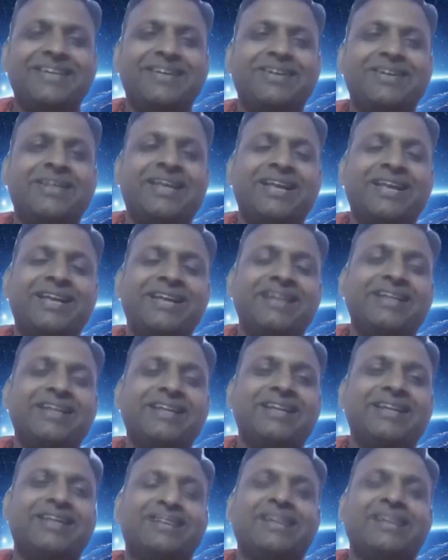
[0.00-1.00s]
Okay.
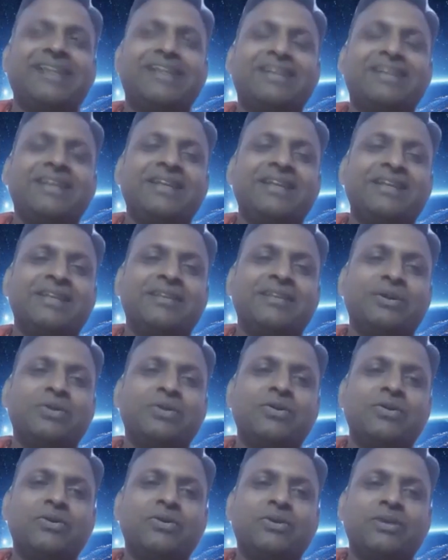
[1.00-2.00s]

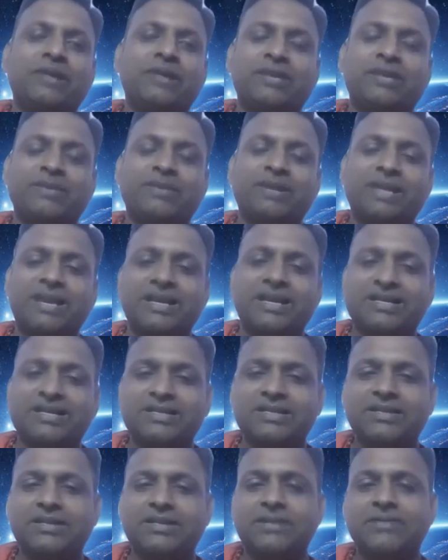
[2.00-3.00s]
So anybody else?